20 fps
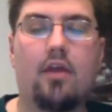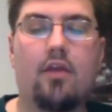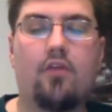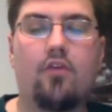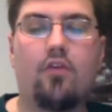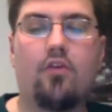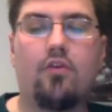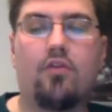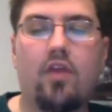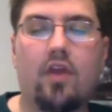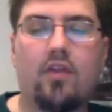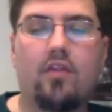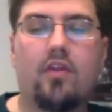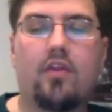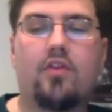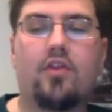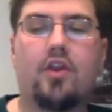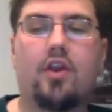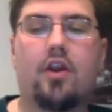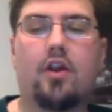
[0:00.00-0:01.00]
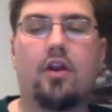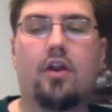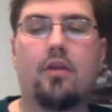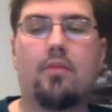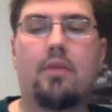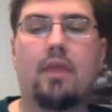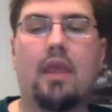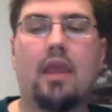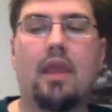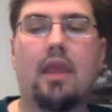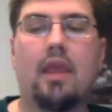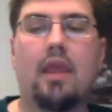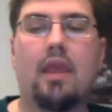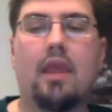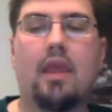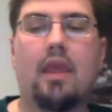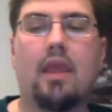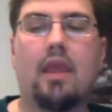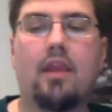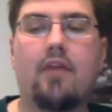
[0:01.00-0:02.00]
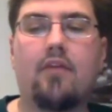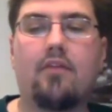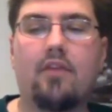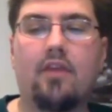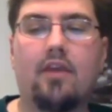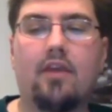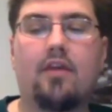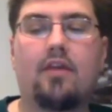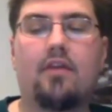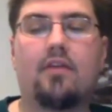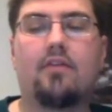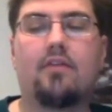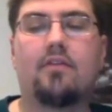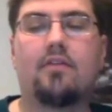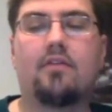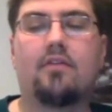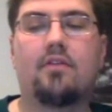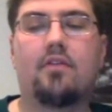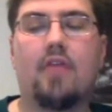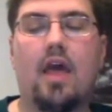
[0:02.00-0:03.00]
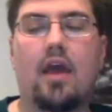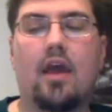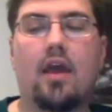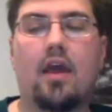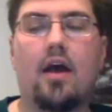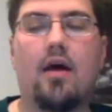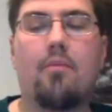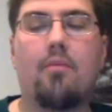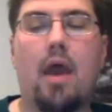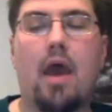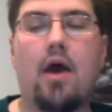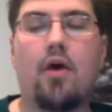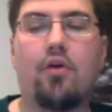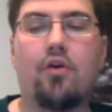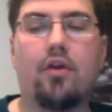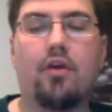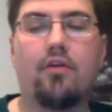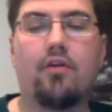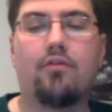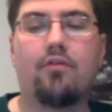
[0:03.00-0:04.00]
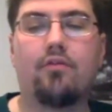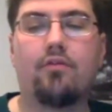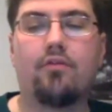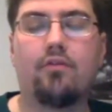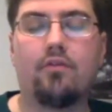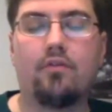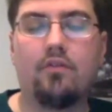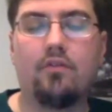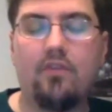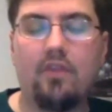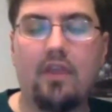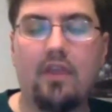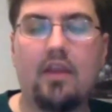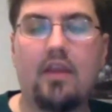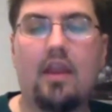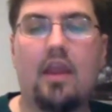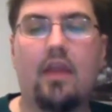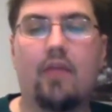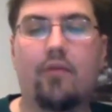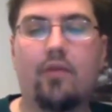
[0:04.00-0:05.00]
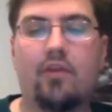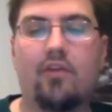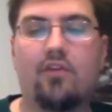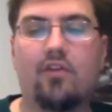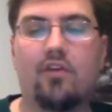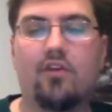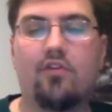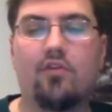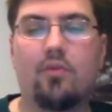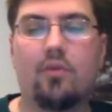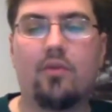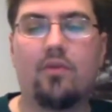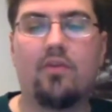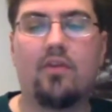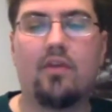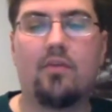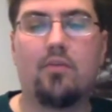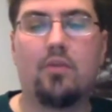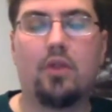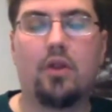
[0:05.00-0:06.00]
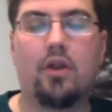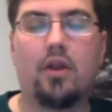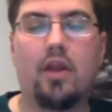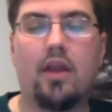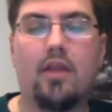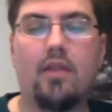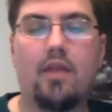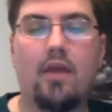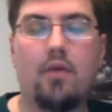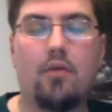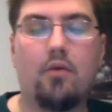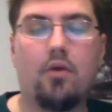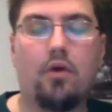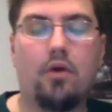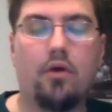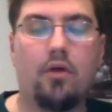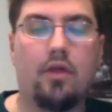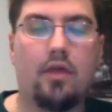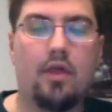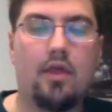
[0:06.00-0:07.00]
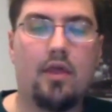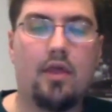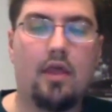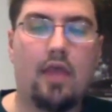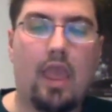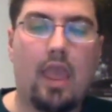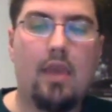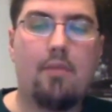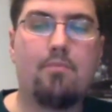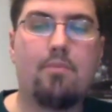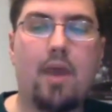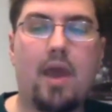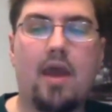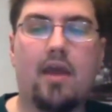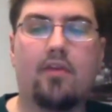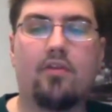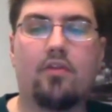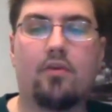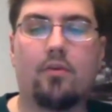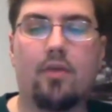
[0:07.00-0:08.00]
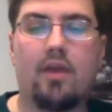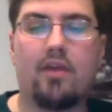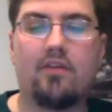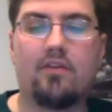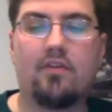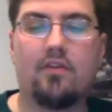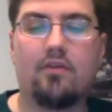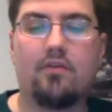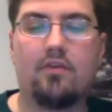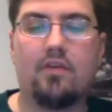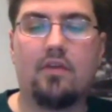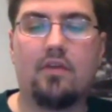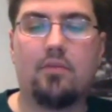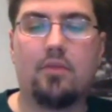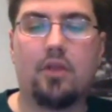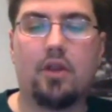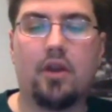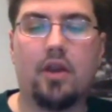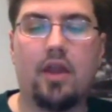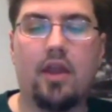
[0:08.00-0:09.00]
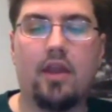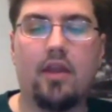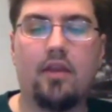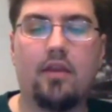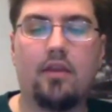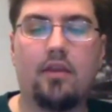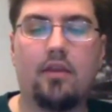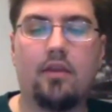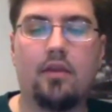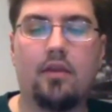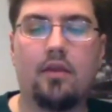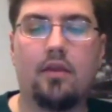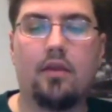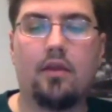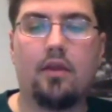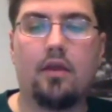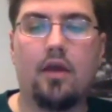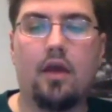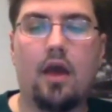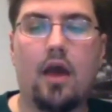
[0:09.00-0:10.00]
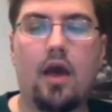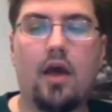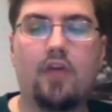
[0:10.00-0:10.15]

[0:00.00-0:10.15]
do you think that there are going to be any ideas that come out of DNA research with deep learning that will impact the rest of deep learning?